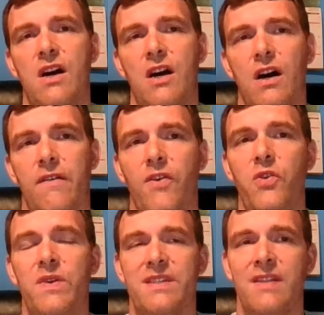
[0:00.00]
of
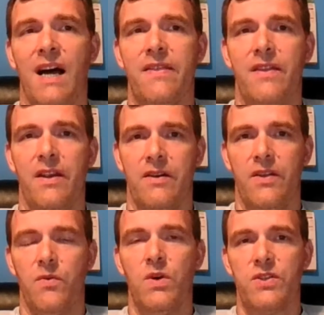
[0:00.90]
who is not there
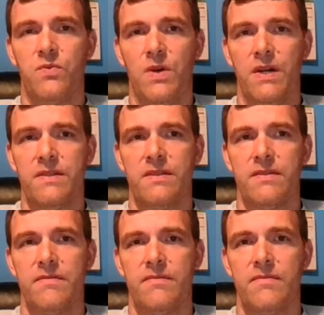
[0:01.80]
that once was.
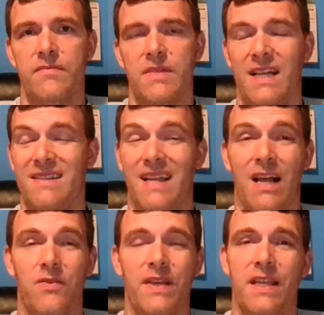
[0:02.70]
Like I said, I
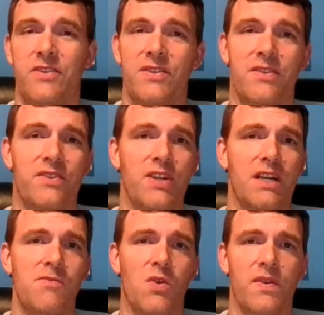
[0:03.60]
don't think that's just a
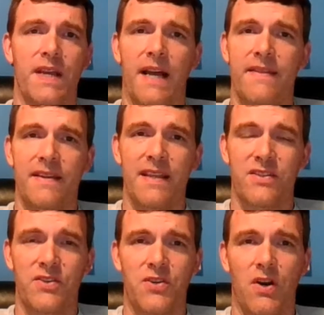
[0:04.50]
Sycamore thing. I think
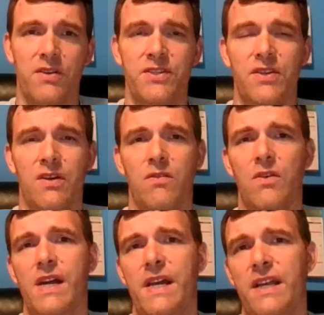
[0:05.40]
that's a church in
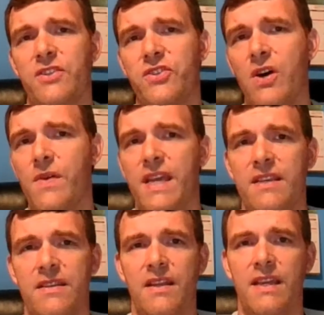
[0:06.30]
general. It's so
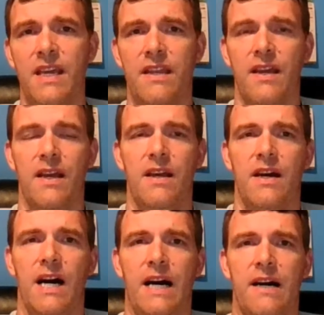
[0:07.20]
easy to get
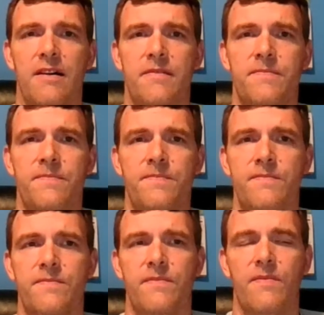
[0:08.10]

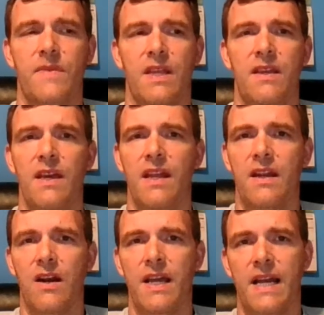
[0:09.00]

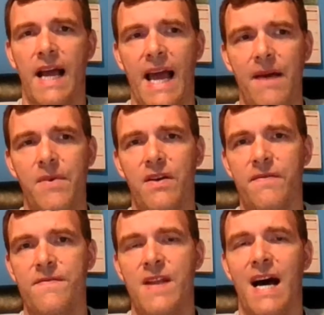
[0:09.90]
in a habit
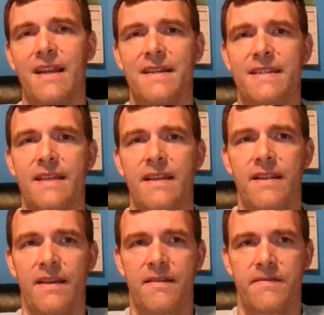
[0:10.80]
of not attending,